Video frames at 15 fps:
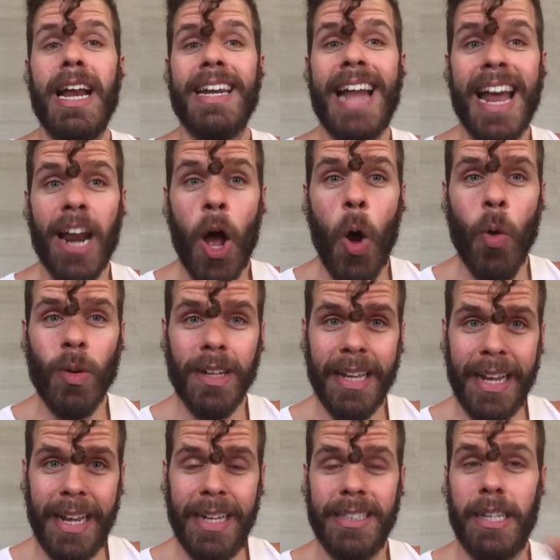Not
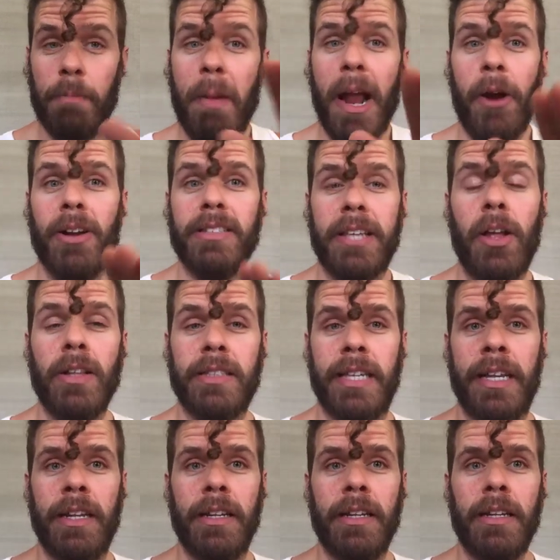only did Perez
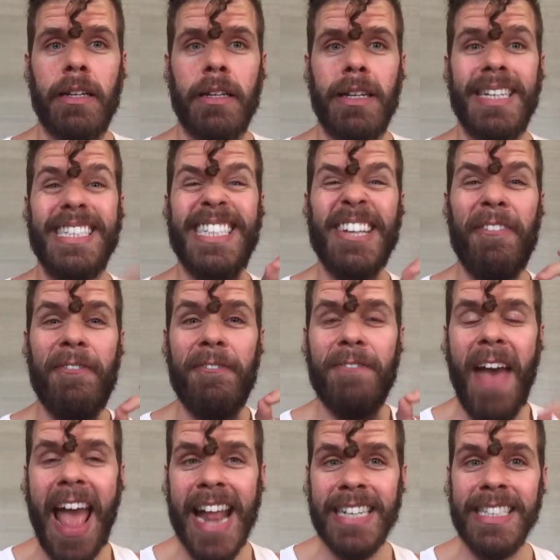Hilton
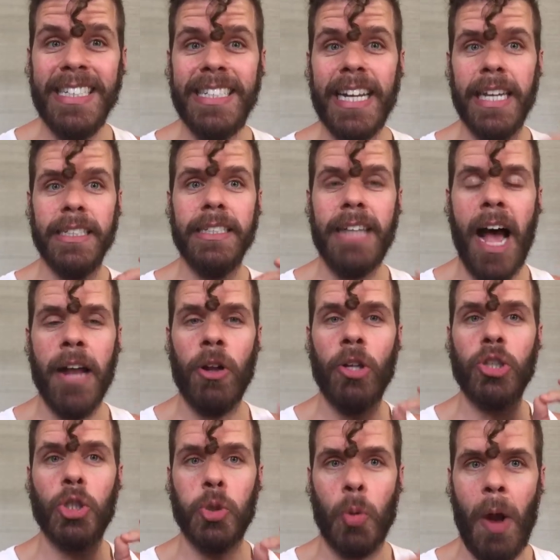defend
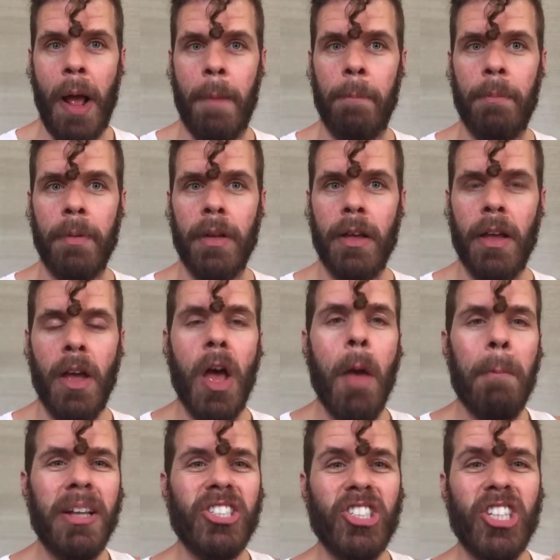Donald Trump,
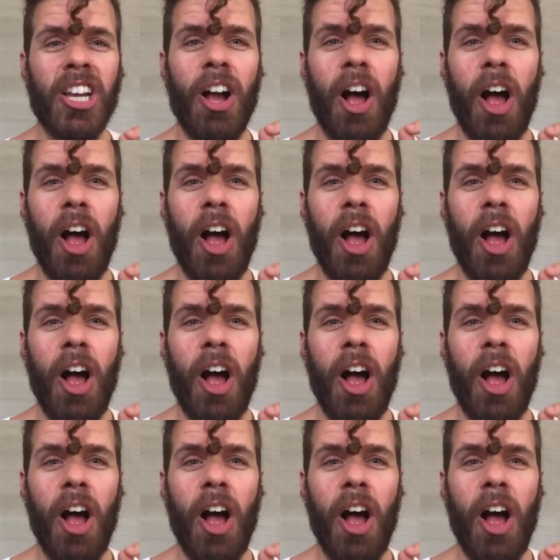but she